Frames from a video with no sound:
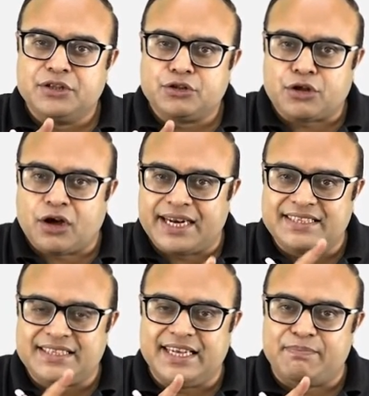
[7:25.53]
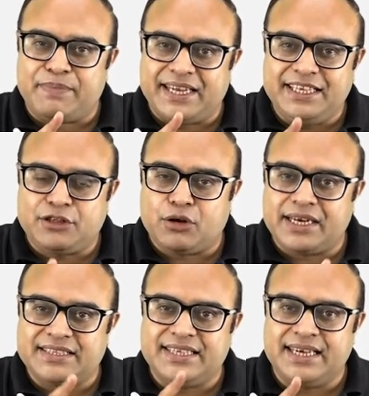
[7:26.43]
thoracial,
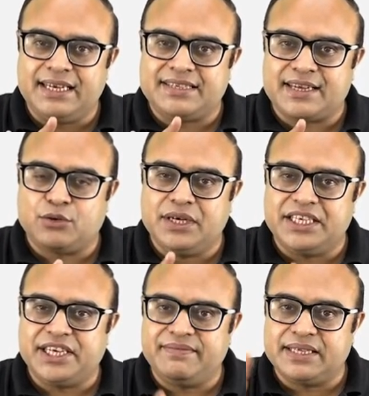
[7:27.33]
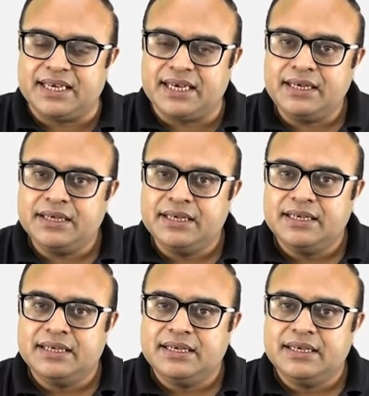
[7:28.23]
perithoracial circulation with the
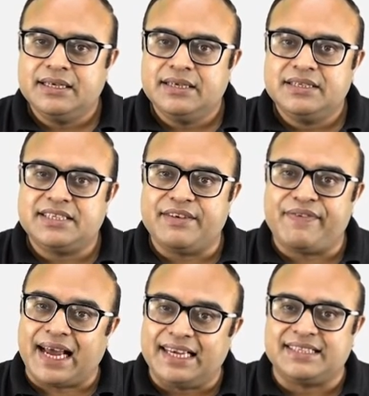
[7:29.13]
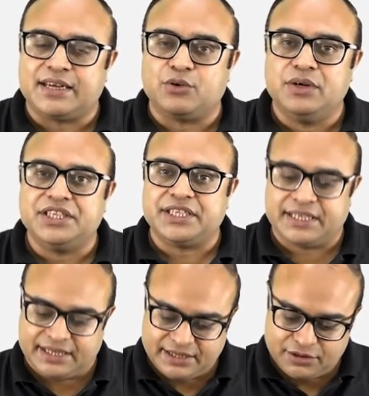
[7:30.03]
cephalic circulation.
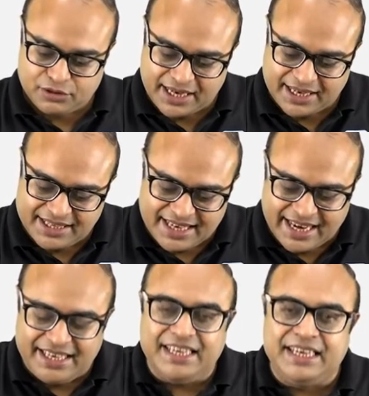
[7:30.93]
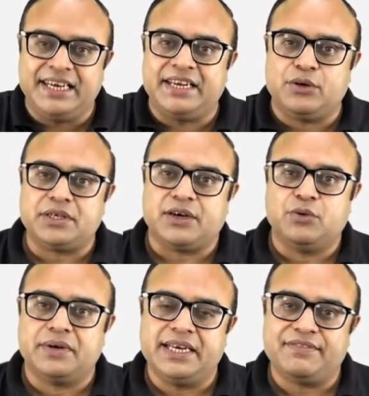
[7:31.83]
So that is anterior aorta
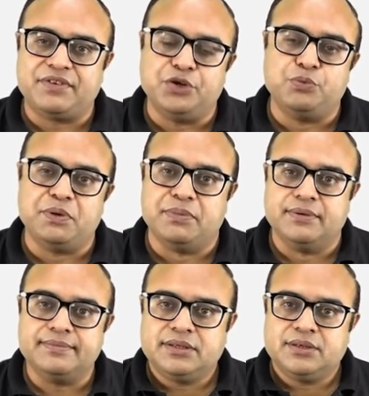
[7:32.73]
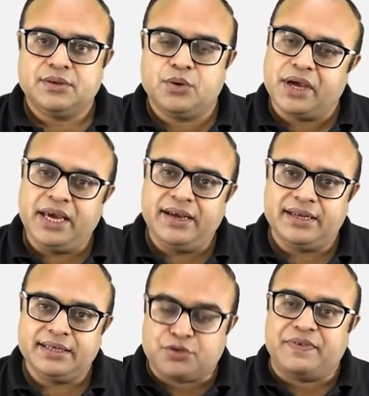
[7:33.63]
over here for you people. Okay.
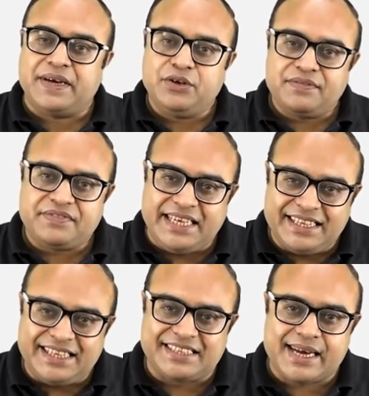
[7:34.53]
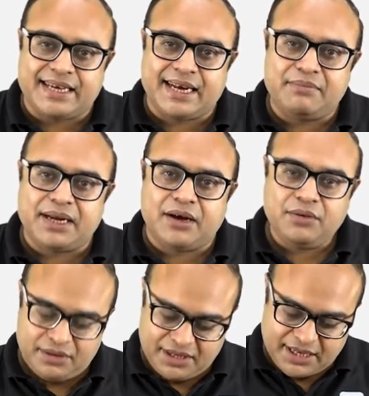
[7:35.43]
So when you have seen this diagram,
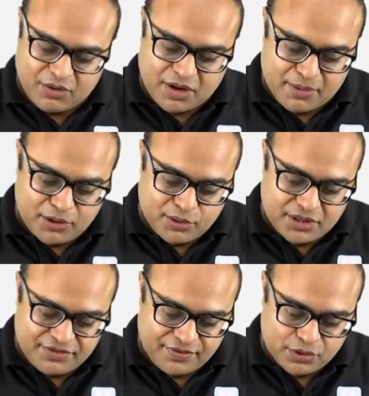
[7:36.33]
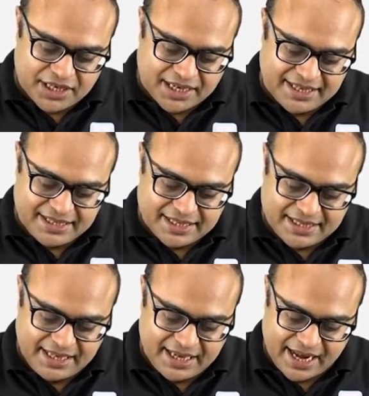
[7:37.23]
now come on to this flow chart and just
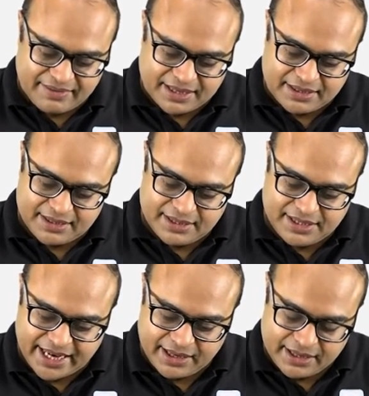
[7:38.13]
see, have a check